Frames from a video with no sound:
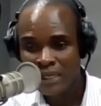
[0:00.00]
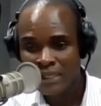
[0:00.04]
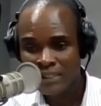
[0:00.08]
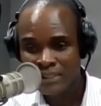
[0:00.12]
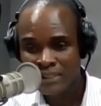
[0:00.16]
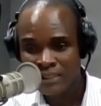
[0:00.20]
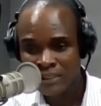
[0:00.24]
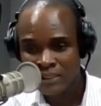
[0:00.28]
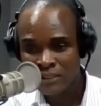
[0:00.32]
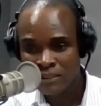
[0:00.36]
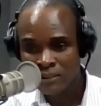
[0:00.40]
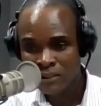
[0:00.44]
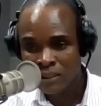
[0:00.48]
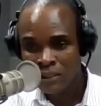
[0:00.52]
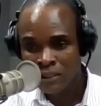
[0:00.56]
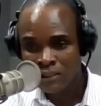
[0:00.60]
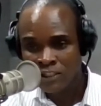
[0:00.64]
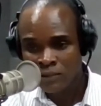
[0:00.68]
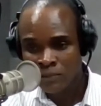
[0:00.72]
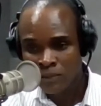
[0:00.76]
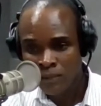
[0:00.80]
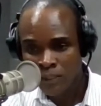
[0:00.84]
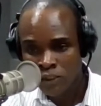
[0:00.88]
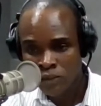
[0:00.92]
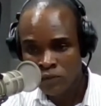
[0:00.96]
Still a
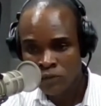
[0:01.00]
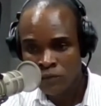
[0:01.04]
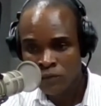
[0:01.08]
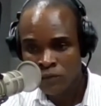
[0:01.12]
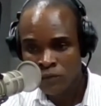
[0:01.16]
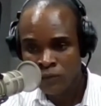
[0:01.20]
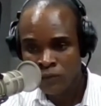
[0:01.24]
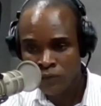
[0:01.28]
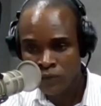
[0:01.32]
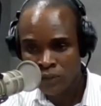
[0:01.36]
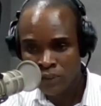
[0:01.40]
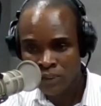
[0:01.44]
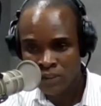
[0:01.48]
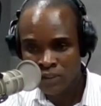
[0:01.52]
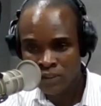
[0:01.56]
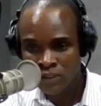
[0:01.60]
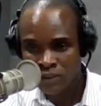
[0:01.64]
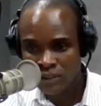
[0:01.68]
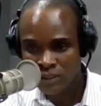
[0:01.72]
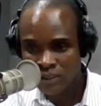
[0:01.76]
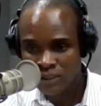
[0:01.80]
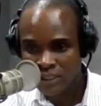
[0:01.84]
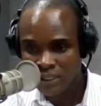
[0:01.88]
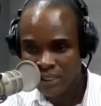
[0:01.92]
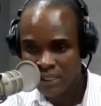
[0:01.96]
special focus
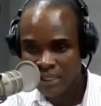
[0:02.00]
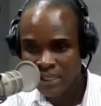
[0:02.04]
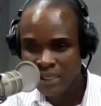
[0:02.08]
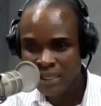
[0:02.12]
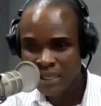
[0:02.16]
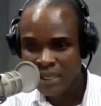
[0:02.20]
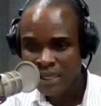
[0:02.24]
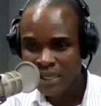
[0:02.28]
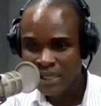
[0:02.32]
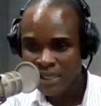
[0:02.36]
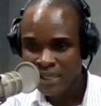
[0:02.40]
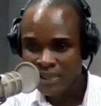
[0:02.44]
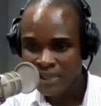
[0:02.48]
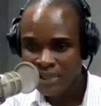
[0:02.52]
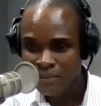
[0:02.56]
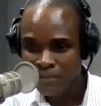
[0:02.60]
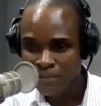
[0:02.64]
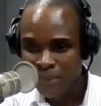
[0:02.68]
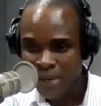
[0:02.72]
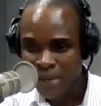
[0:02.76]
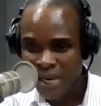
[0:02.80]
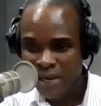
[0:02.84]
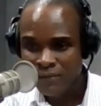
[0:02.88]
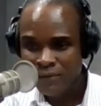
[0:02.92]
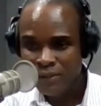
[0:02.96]
today,
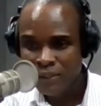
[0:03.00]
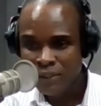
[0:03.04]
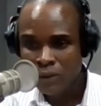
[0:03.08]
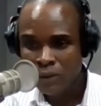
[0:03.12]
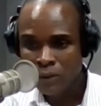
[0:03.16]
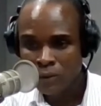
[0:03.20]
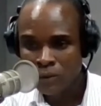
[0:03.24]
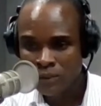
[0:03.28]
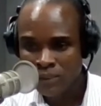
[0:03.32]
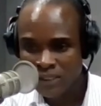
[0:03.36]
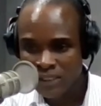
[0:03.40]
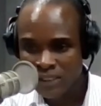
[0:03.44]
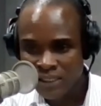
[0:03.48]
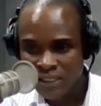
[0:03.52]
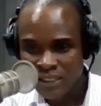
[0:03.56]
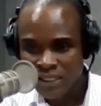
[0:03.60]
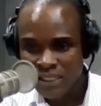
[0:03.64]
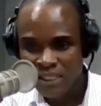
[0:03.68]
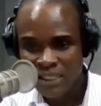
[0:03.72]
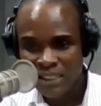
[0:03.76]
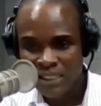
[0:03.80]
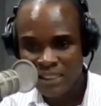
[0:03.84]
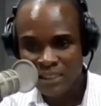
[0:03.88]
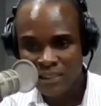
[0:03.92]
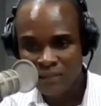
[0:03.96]
empowering
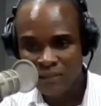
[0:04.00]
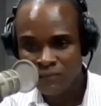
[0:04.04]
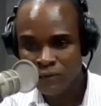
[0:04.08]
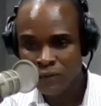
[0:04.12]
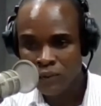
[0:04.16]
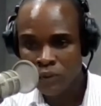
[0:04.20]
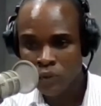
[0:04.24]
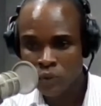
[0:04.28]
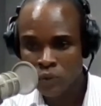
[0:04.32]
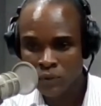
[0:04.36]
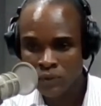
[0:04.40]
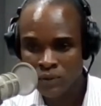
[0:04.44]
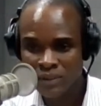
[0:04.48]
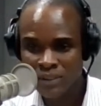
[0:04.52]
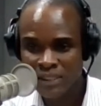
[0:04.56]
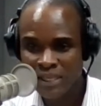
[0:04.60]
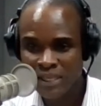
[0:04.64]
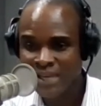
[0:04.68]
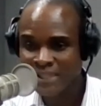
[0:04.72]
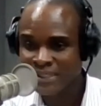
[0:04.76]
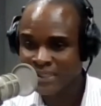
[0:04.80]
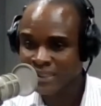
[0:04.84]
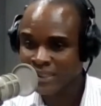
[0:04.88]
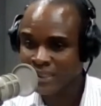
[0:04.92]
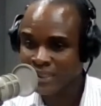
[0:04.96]
autistic individuals
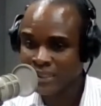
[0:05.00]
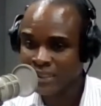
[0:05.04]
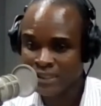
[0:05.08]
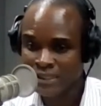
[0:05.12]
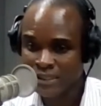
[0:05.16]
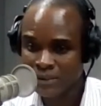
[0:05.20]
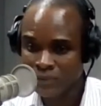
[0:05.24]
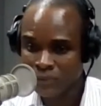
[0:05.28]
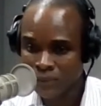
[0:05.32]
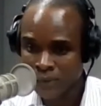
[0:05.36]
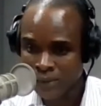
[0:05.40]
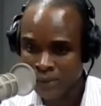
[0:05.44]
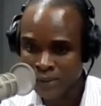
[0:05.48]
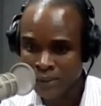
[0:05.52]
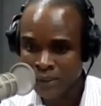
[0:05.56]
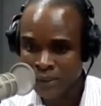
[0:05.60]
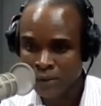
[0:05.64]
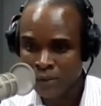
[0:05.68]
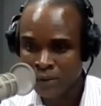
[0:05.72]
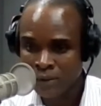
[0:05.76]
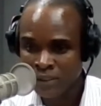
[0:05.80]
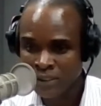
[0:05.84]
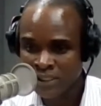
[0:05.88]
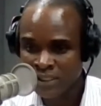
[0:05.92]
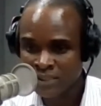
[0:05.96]
as it is the World
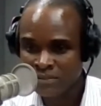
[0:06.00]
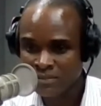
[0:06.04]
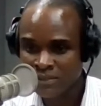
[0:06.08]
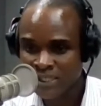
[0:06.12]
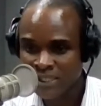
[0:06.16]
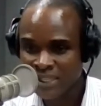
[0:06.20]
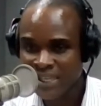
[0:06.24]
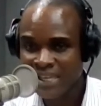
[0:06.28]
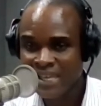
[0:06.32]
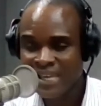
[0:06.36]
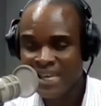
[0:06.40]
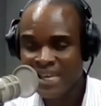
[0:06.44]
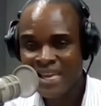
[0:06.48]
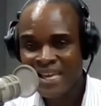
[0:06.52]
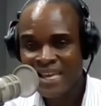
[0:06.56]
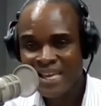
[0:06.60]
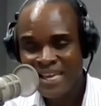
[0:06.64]
Autism Day.